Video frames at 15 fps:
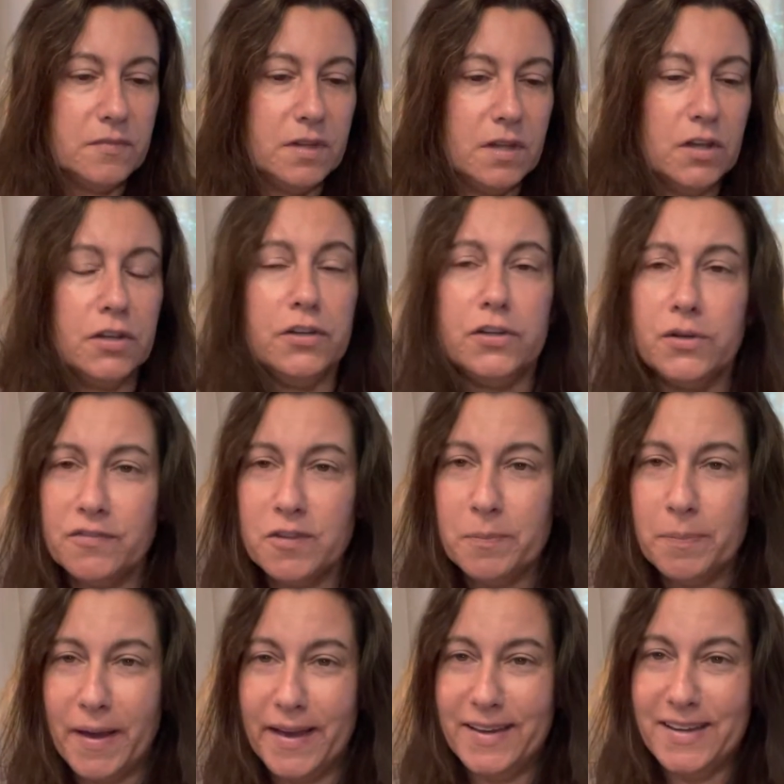You do have to
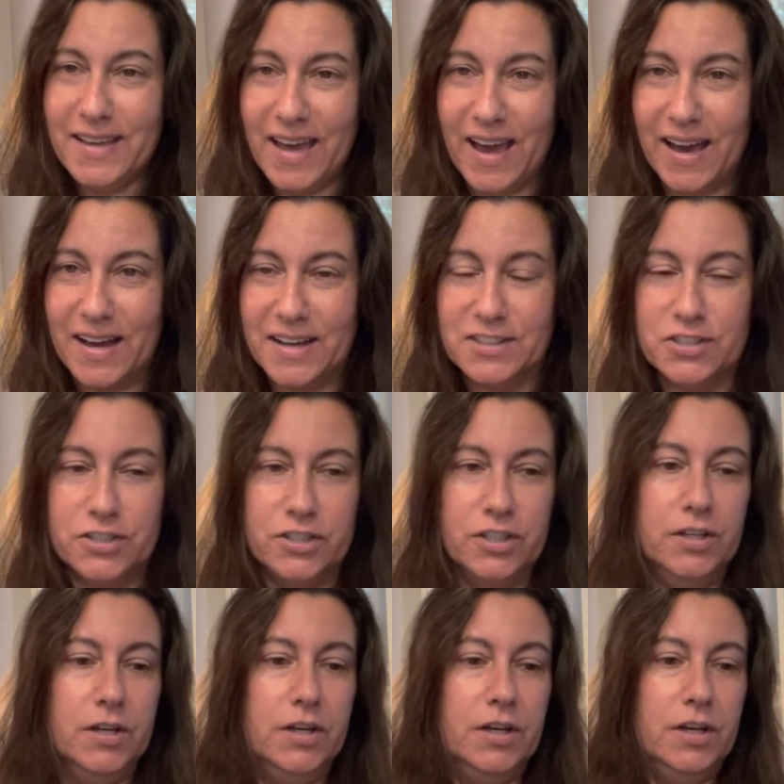pay in cash.
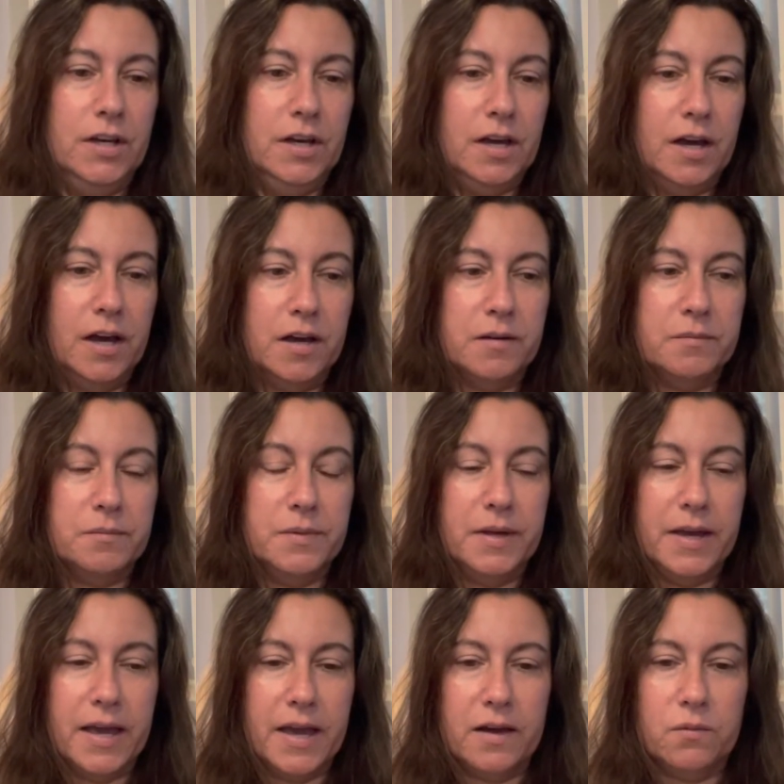
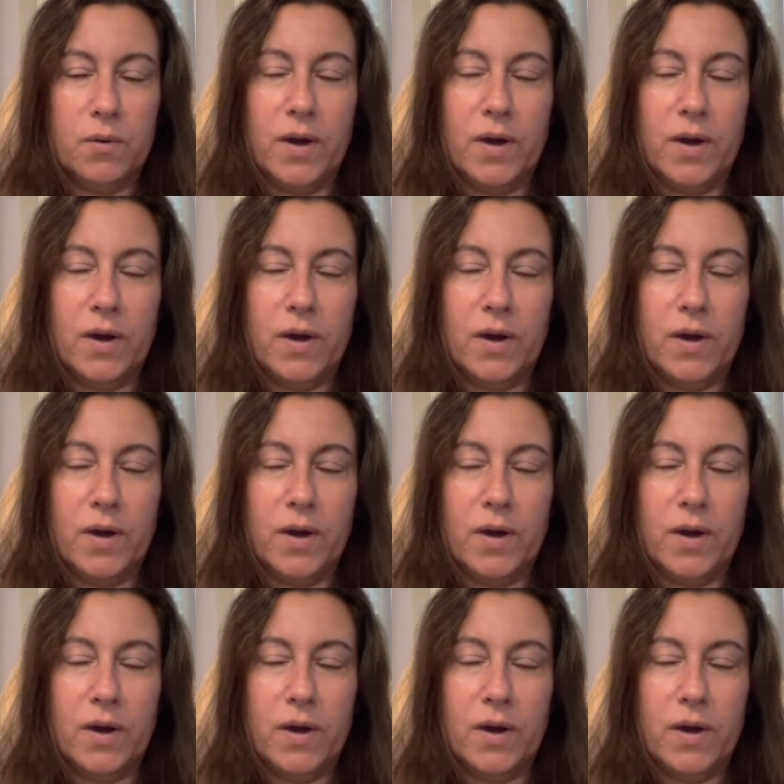And